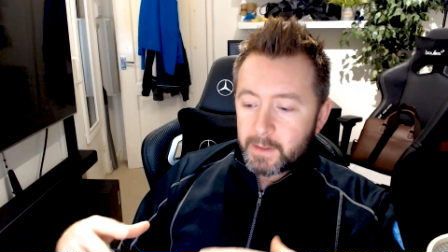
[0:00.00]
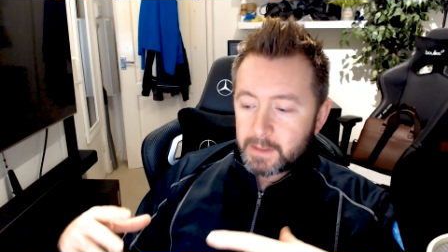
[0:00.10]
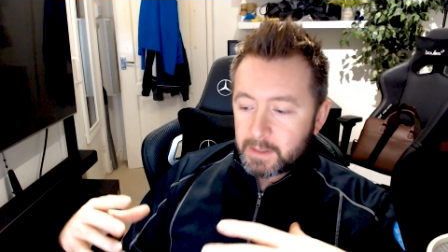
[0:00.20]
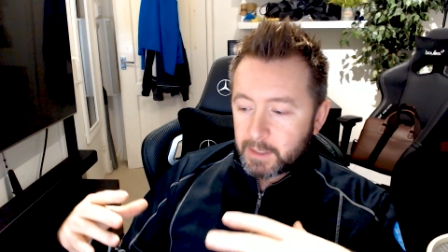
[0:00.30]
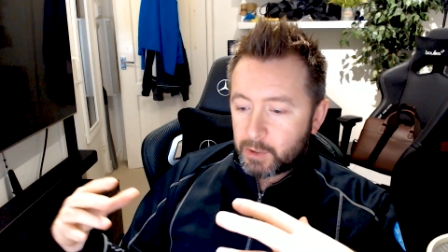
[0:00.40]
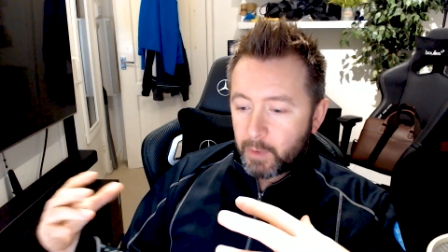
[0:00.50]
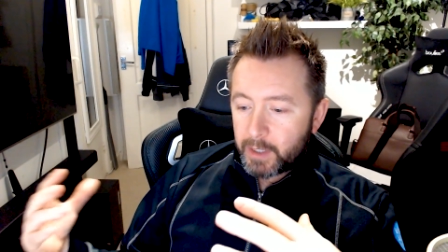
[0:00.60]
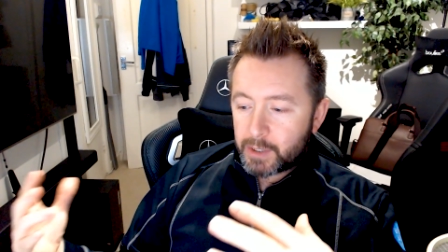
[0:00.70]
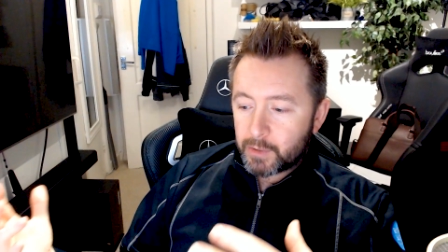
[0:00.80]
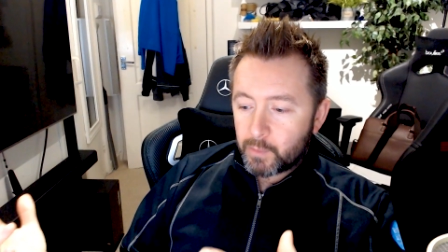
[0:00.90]

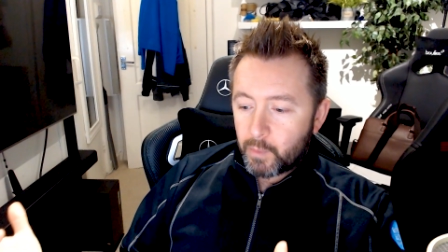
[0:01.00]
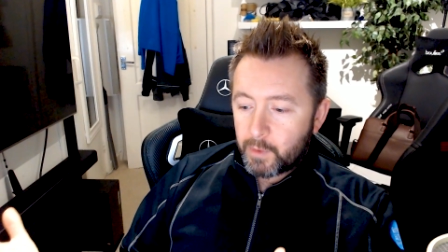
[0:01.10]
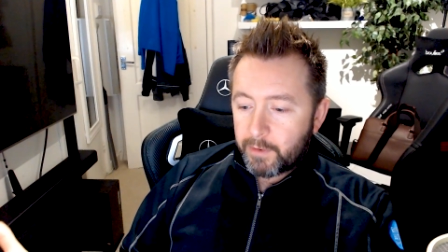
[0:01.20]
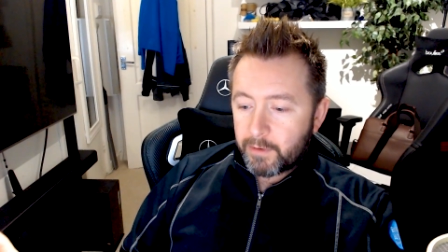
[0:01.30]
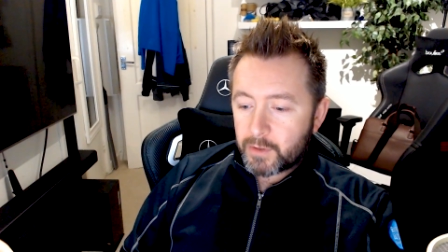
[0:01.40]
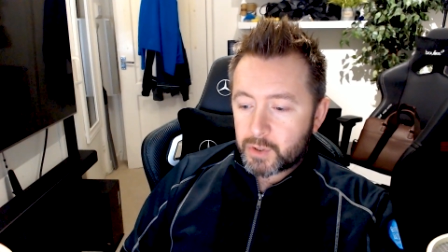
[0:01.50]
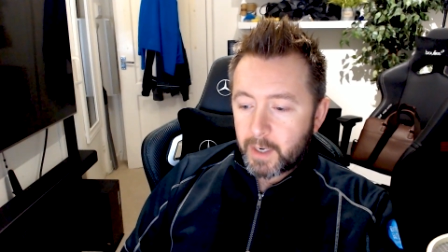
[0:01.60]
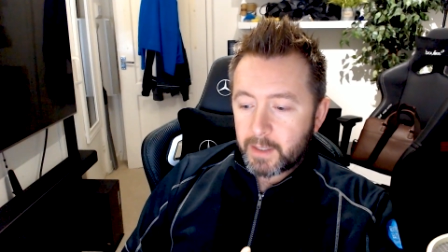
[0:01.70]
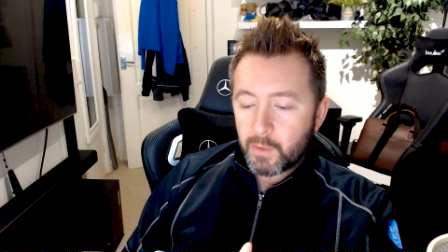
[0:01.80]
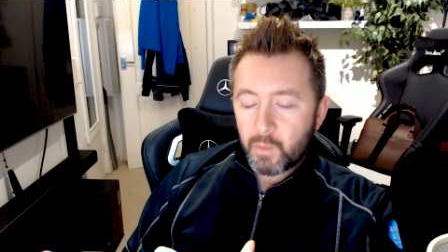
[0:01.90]
situation with
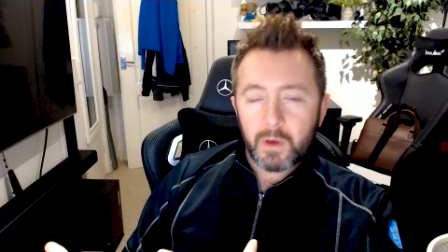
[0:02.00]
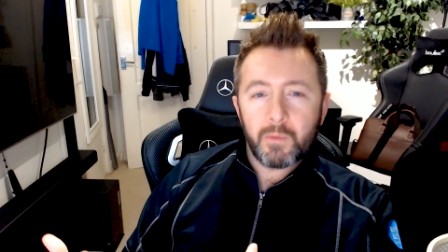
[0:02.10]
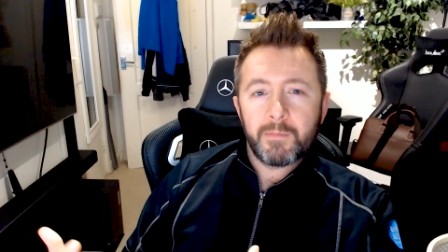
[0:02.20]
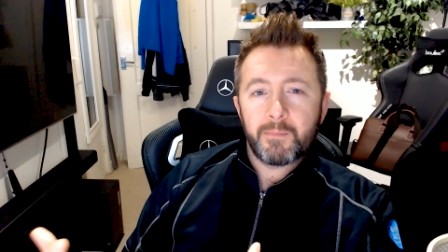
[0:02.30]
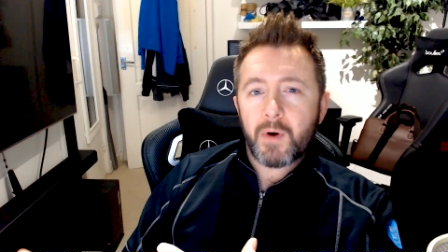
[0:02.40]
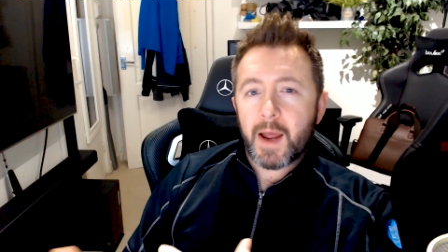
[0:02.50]
trying to work with